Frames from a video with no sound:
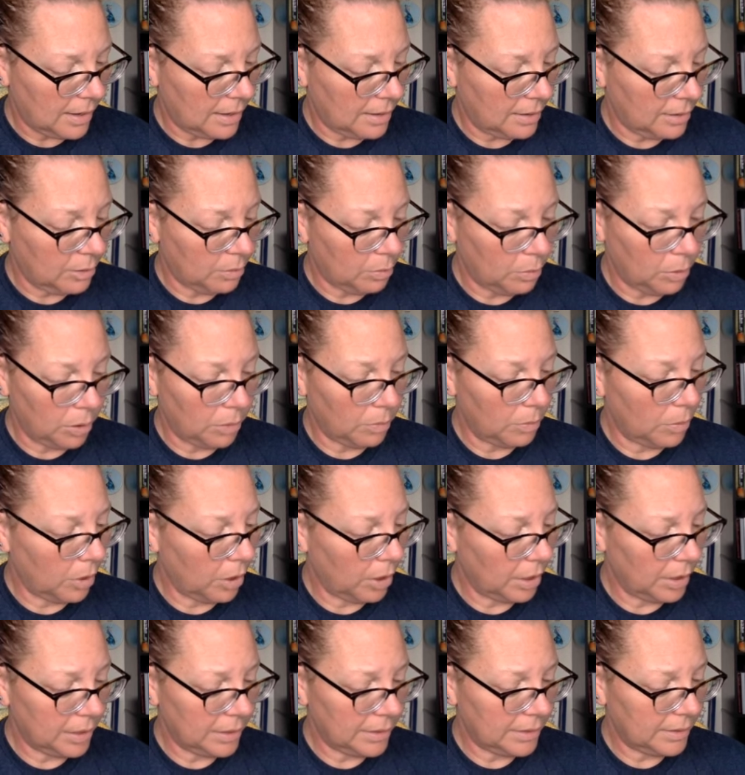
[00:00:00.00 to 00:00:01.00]
The
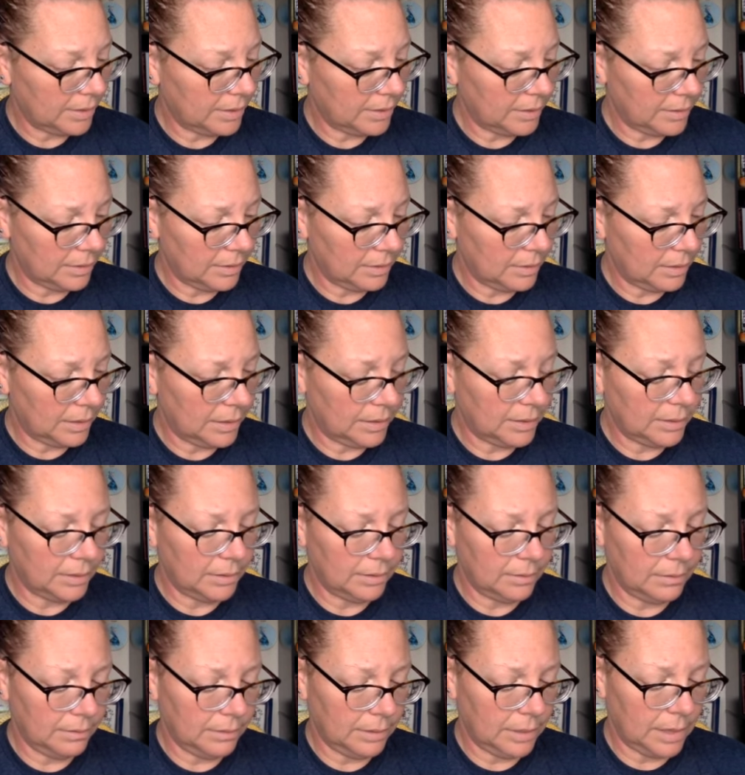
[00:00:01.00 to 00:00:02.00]
bookmark is
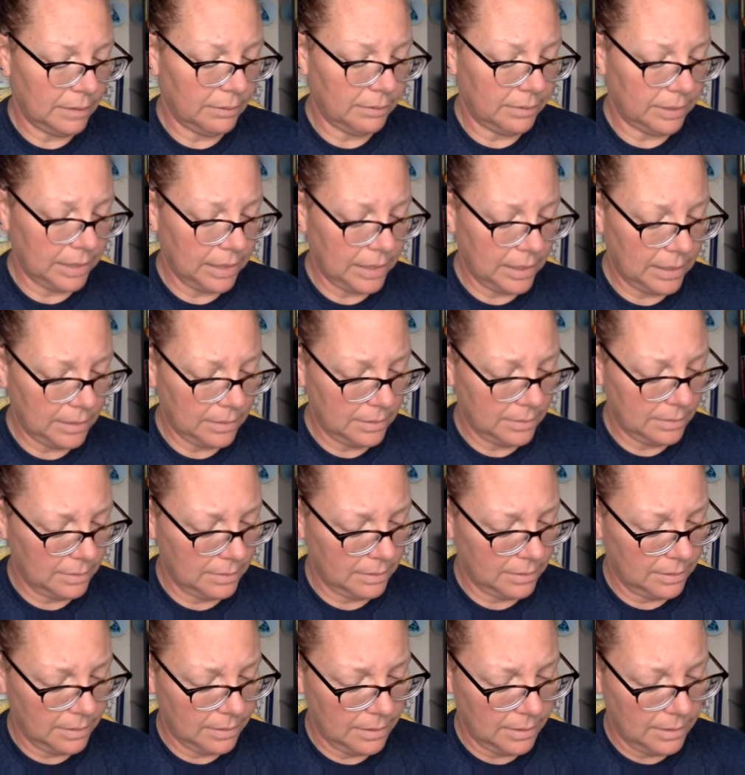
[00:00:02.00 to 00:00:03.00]
lovely.
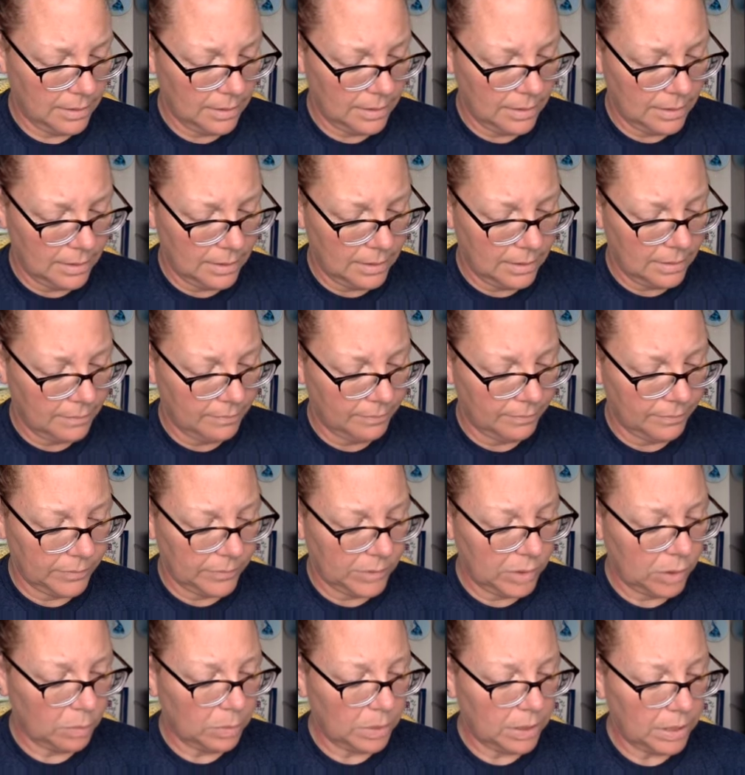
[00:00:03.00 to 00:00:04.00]

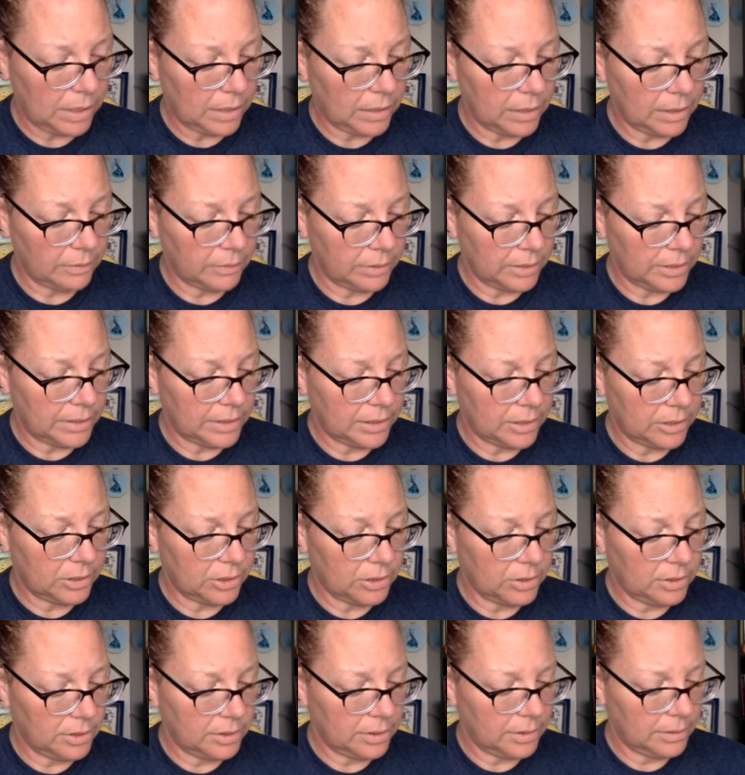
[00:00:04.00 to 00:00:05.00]
So many lovely
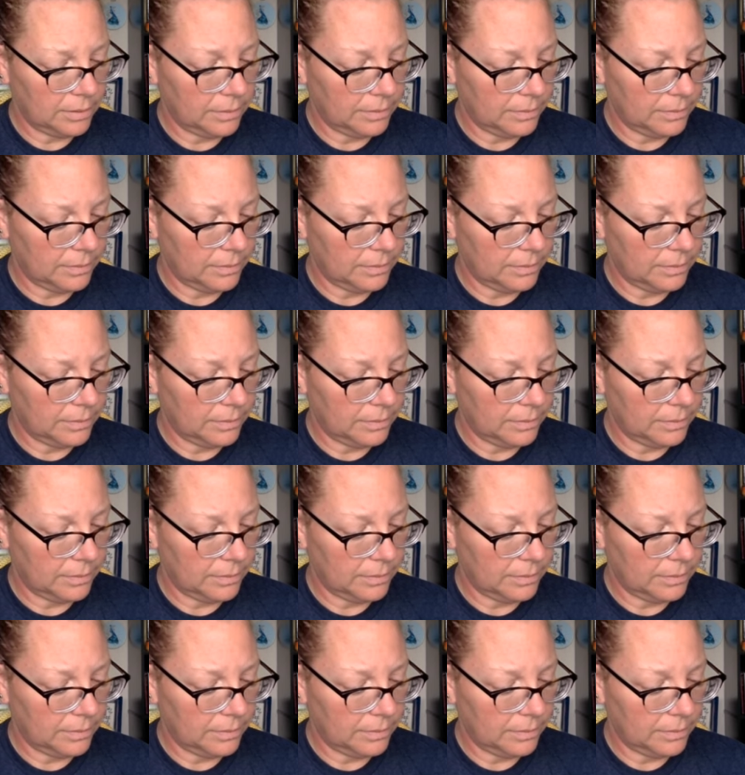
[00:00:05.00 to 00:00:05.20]
stitches.